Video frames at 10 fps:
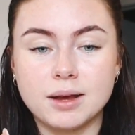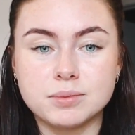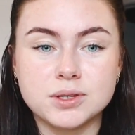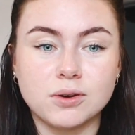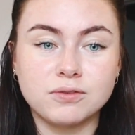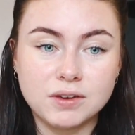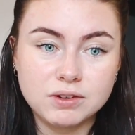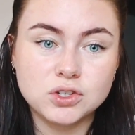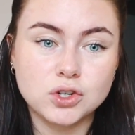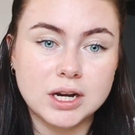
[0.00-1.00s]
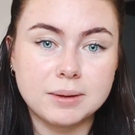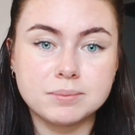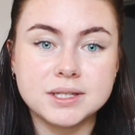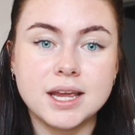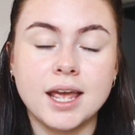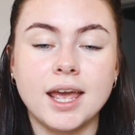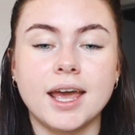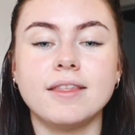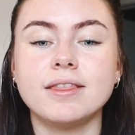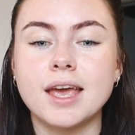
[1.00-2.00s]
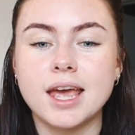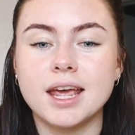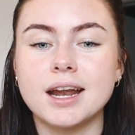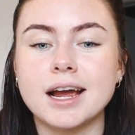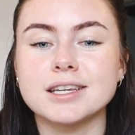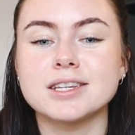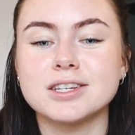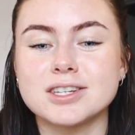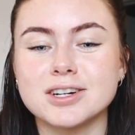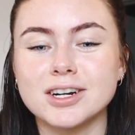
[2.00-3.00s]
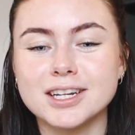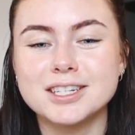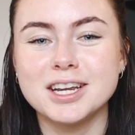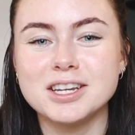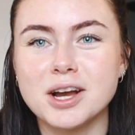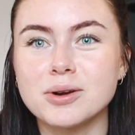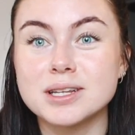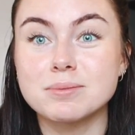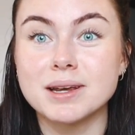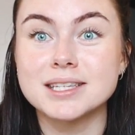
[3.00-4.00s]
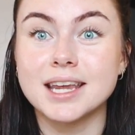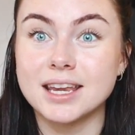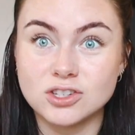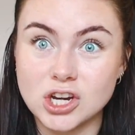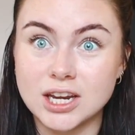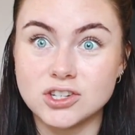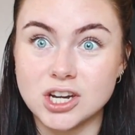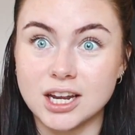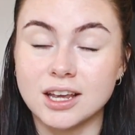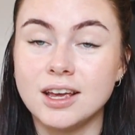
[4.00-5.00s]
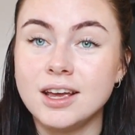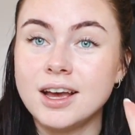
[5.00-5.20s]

So vivid dreams. And then I started to notice my skin changing.